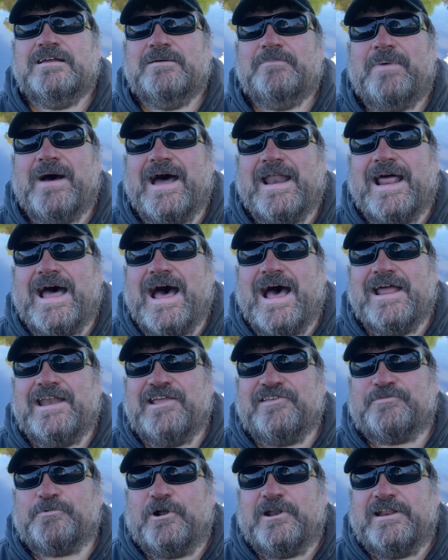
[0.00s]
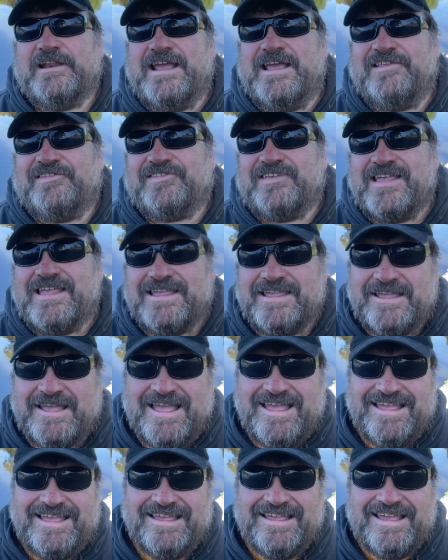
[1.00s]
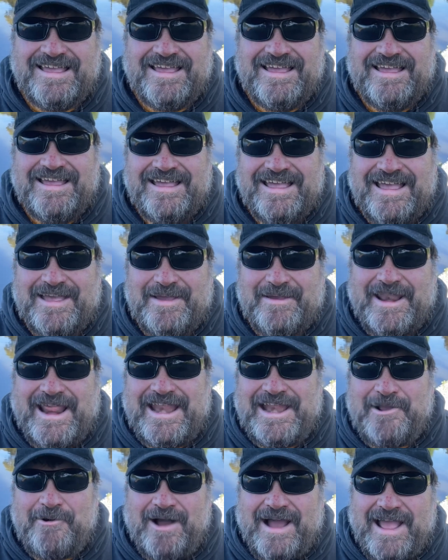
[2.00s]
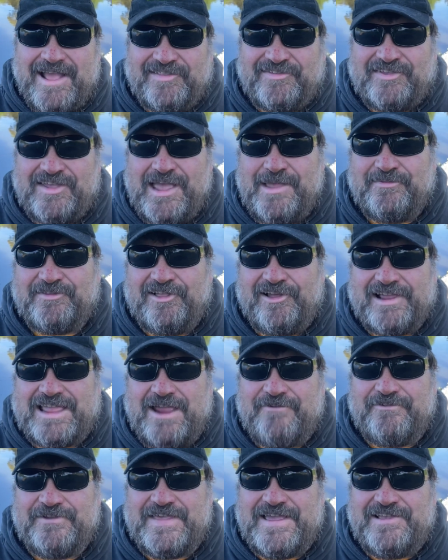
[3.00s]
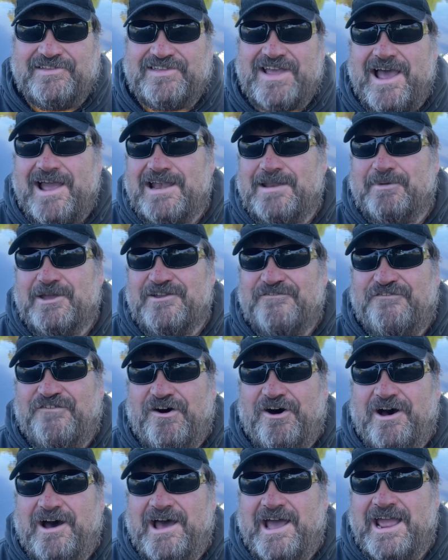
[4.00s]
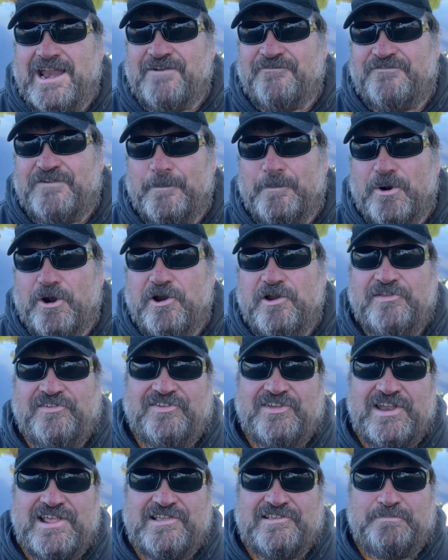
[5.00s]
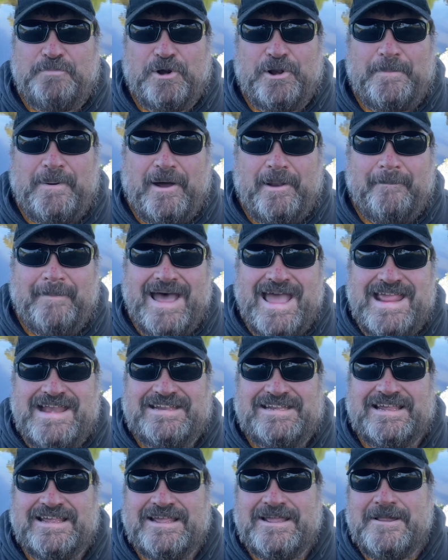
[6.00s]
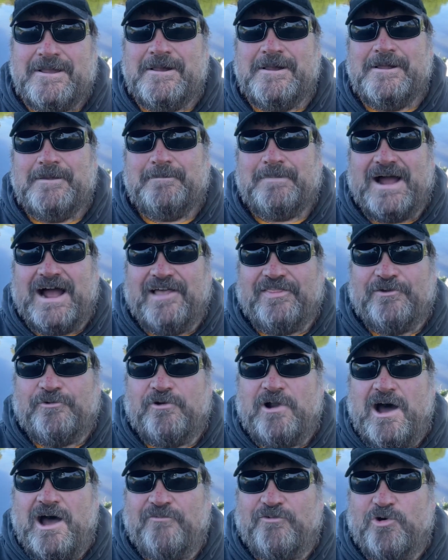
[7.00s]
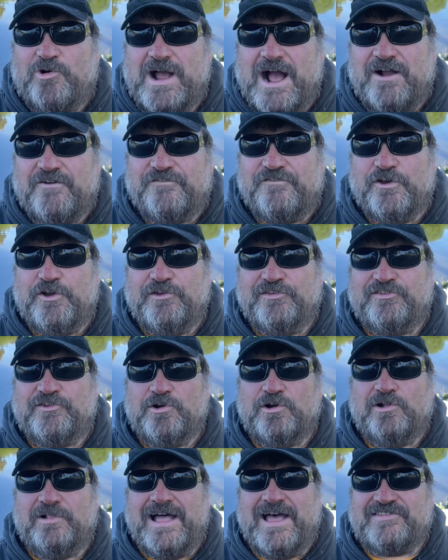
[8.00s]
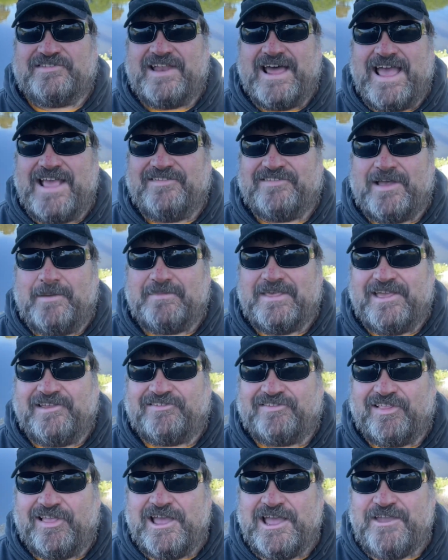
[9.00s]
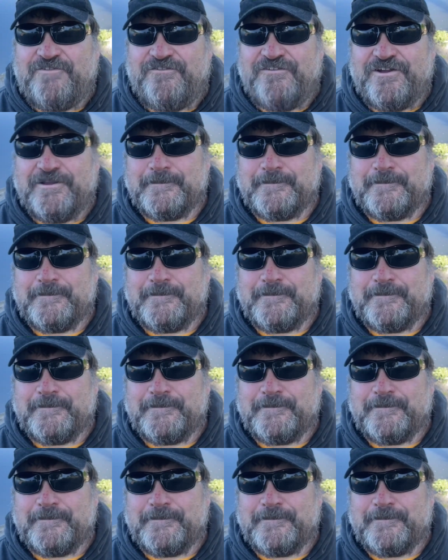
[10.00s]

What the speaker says: But it is what it is. But anyway, it seems like everything is going to be fine for Bruce and his put-upon mate. But the rival kung fu school has an ace up their sleeve.